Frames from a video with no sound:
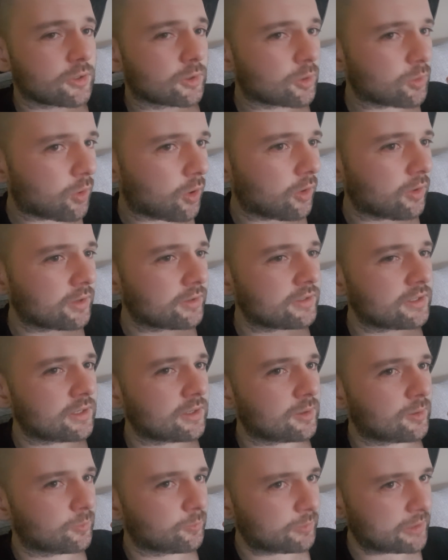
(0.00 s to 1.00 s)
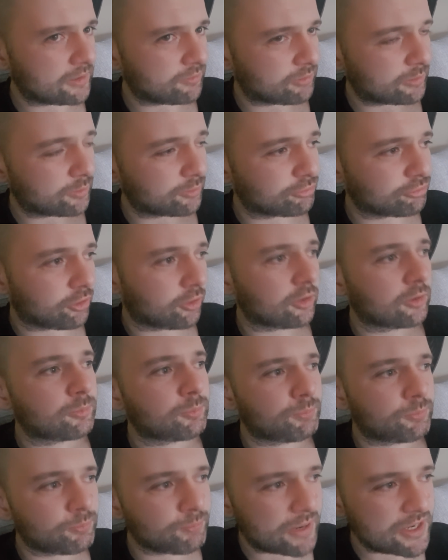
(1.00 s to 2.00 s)
on quality, or maybe we
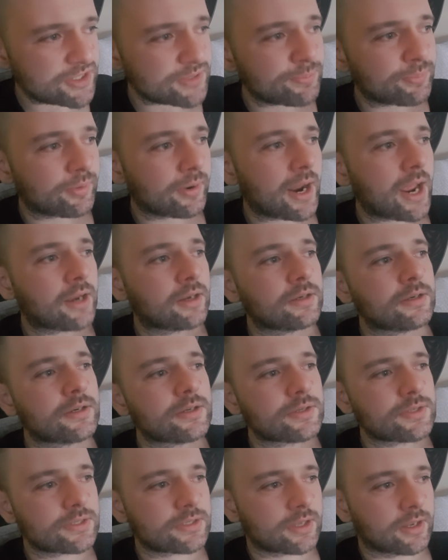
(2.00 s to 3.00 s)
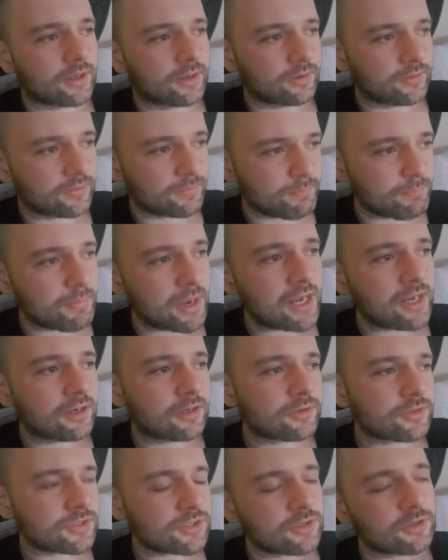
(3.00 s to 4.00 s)
follow best practice, and the main
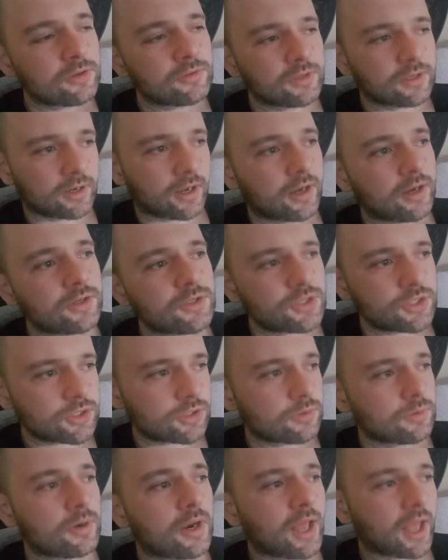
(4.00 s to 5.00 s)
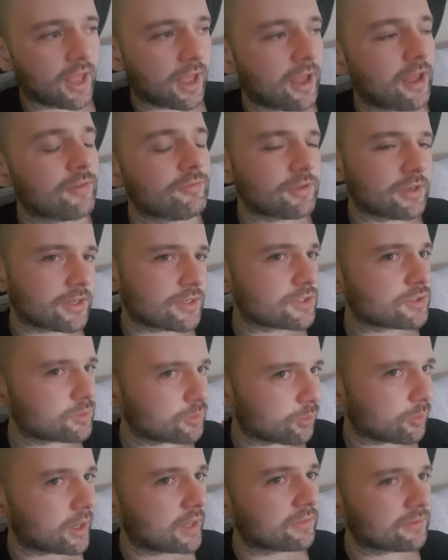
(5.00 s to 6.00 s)
concern that I should have is
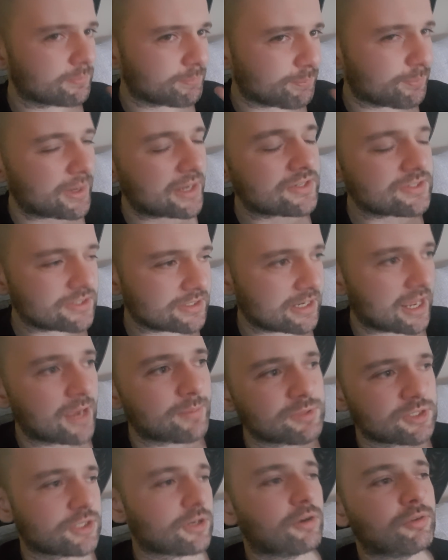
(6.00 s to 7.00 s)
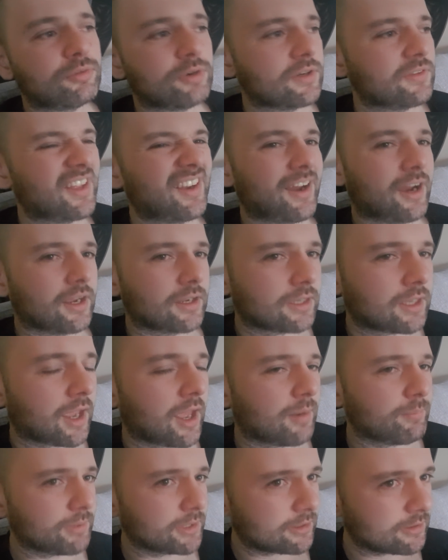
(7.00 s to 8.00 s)
to write the best damn software that I
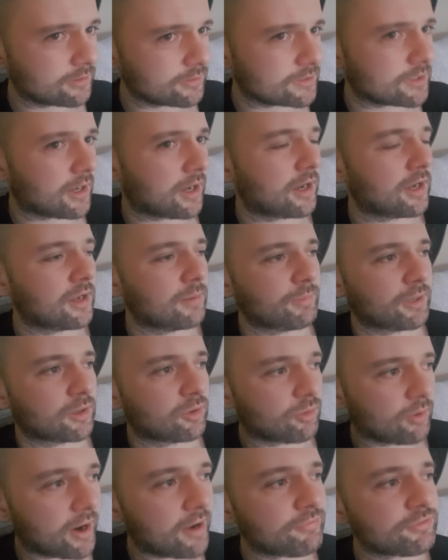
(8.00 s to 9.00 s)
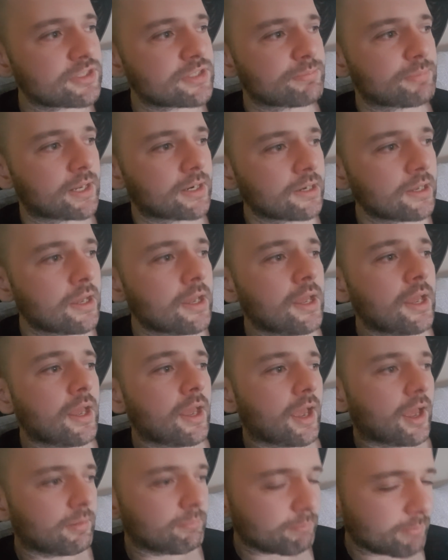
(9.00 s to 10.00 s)
can, because I am a craftsman
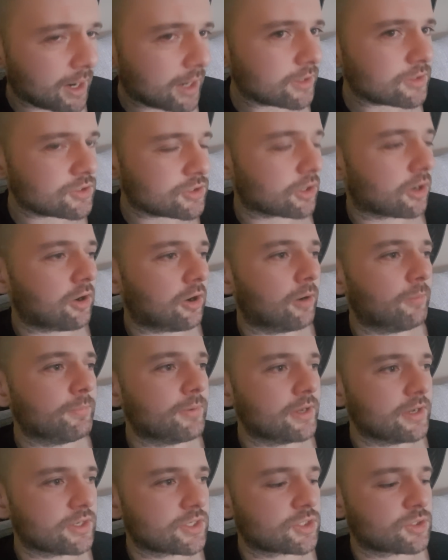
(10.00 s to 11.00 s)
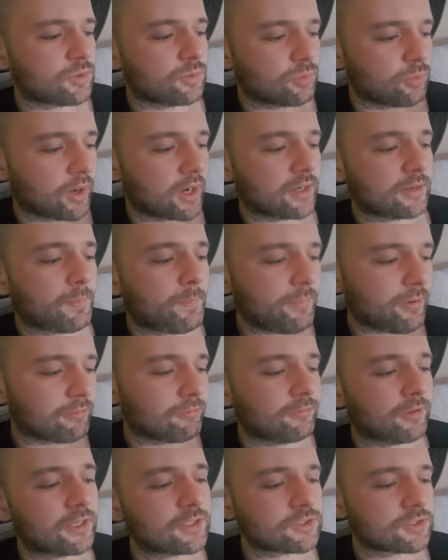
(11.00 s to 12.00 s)
and my job is to write
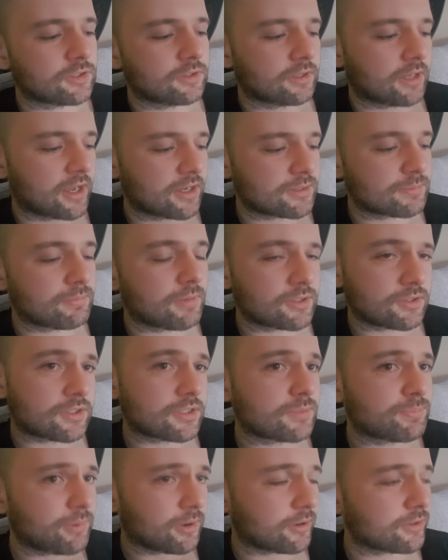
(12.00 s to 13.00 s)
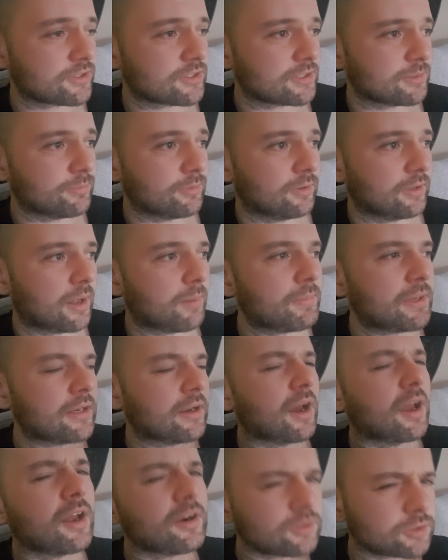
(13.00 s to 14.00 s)
perfection as much as possible. I mean,
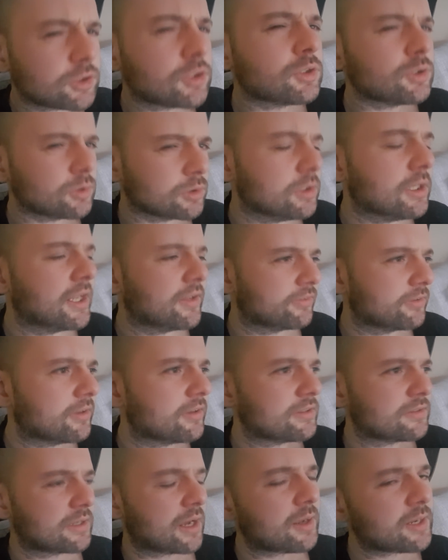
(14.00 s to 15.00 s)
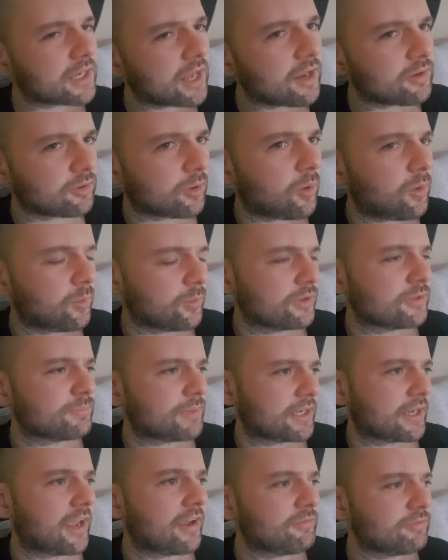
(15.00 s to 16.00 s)
I understood that I can't always
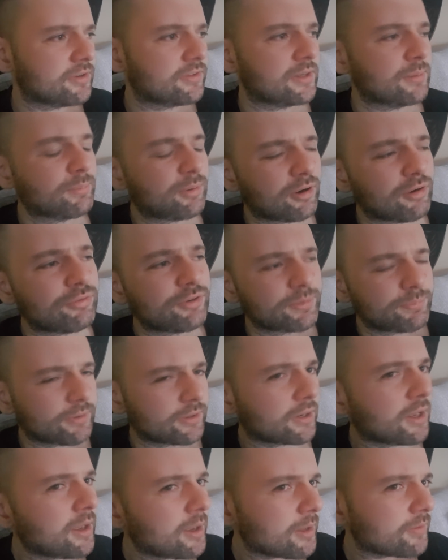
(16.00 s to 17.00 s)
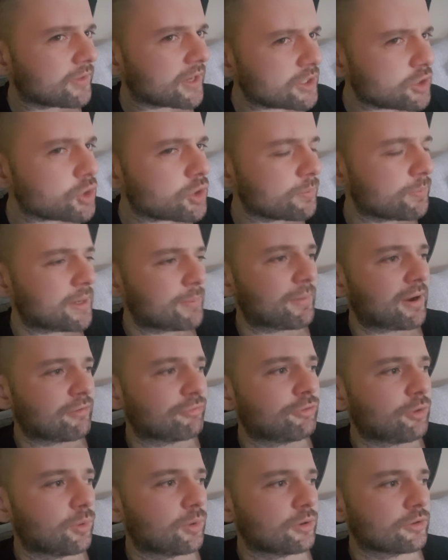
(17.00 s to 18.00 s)
make everything perfect, but that should be my
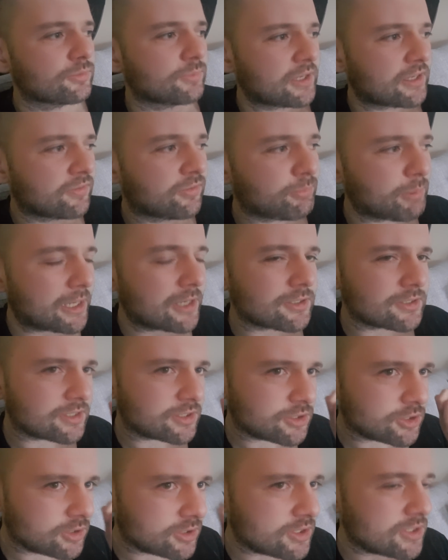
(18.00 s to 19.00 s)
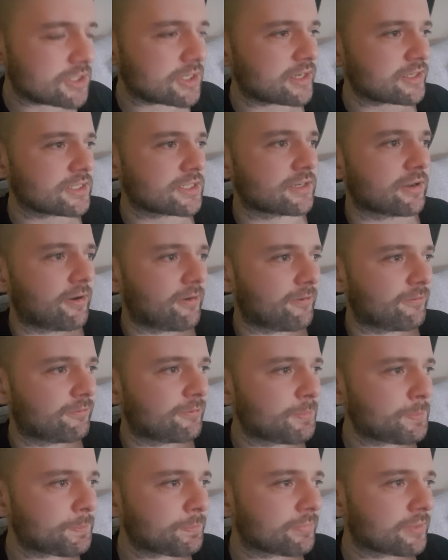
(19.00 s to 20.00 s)
focus, because the success
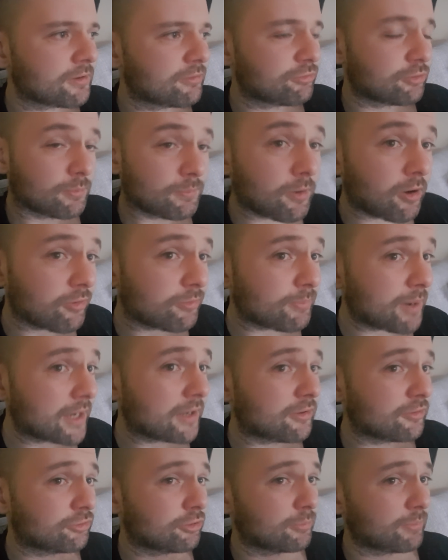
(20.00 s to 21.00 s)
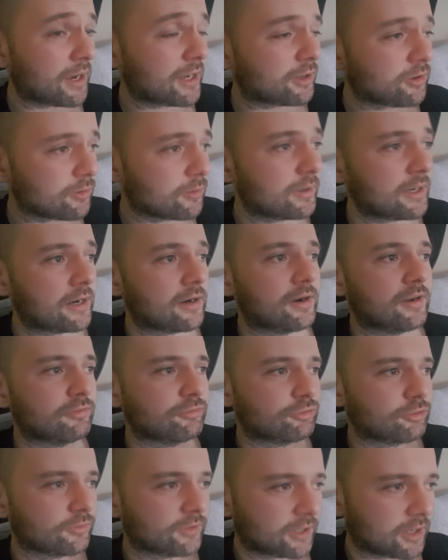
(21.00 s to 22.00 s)
for my career
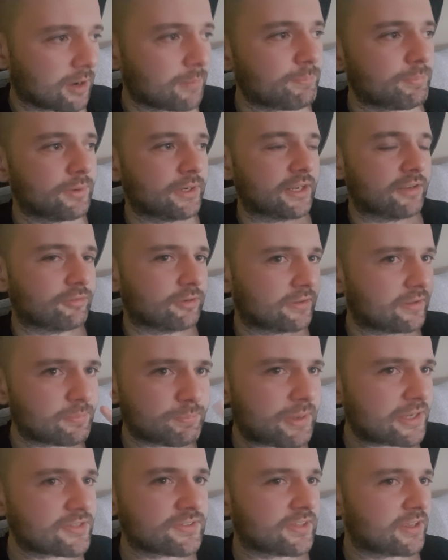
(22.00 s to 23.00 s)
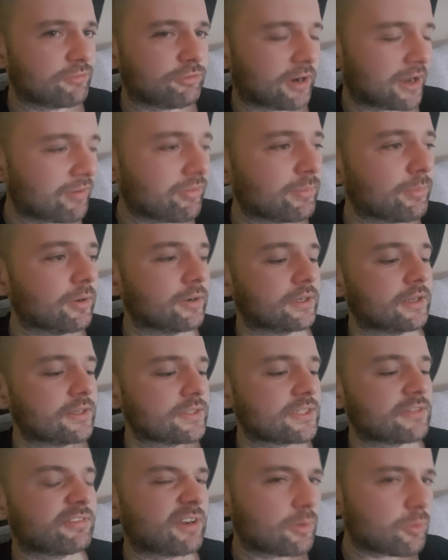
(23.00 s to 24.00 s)
and for the company, and the best thing for everybody
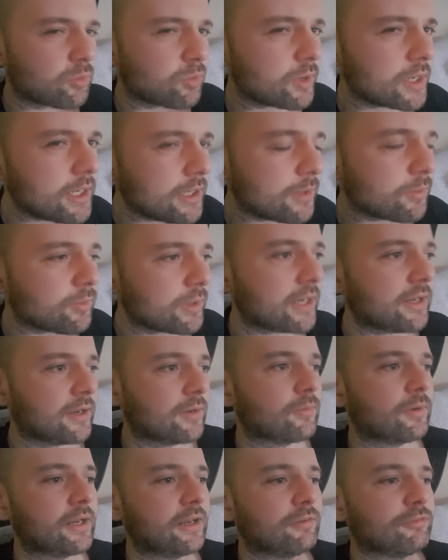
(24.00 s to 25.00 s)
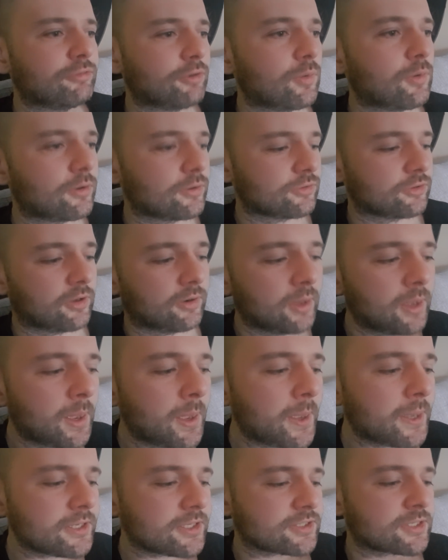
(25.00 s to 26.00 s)
is if I really, really, really focus on
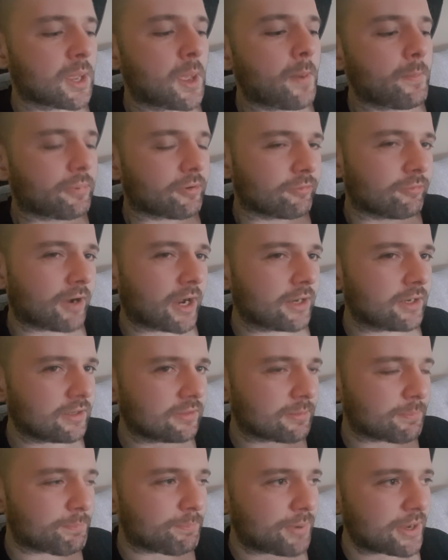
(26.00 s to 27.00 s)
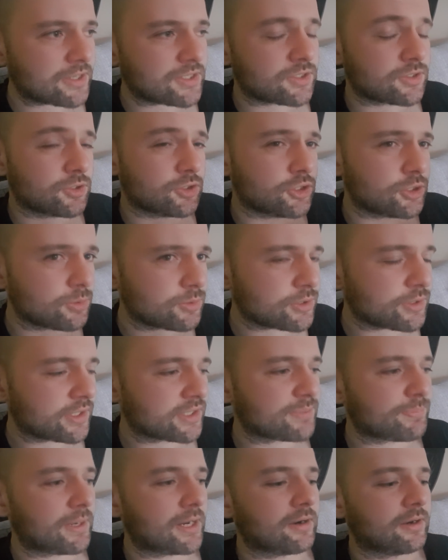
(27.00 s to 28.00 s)
just providing the best user
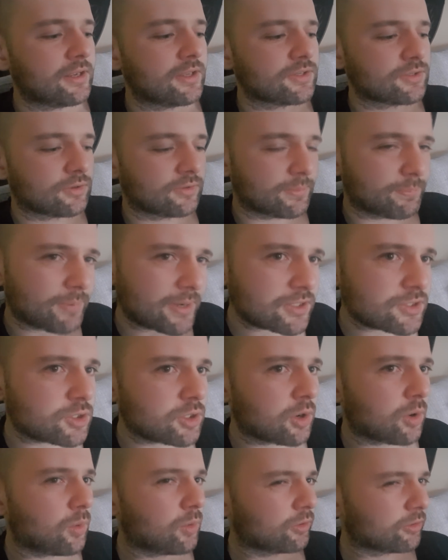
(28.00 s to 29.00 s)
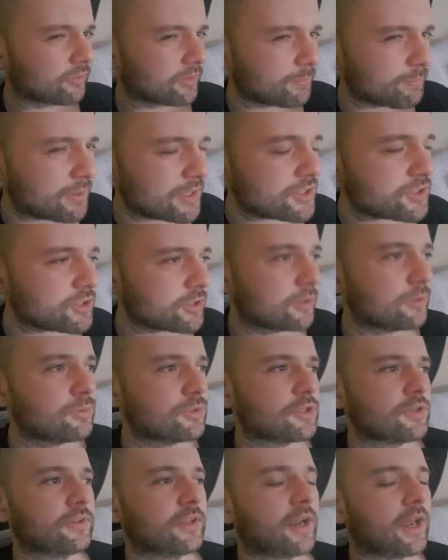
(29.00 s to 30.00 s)
experience or the best code or the best
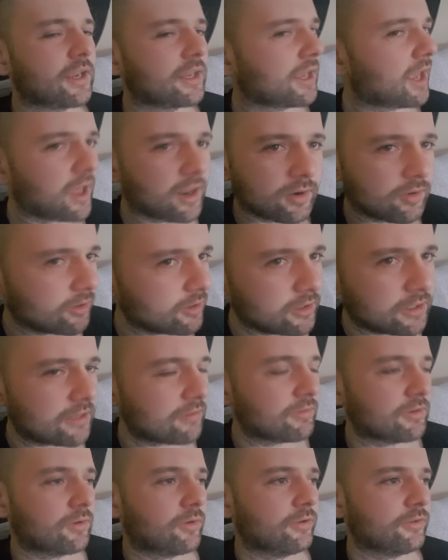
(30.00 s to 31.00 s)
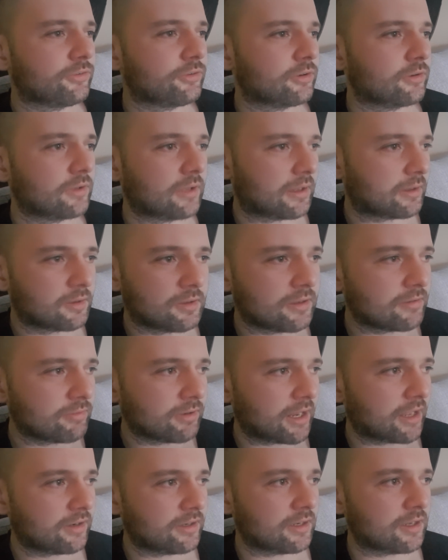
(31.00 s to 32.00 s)
solution that I can, given
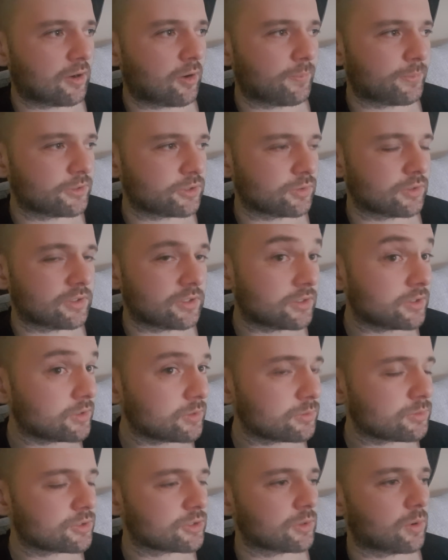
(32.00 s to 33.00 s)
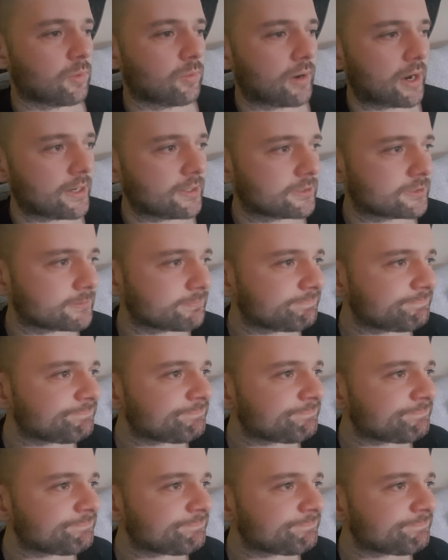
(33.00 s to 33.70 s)
any opportunity to do so, right?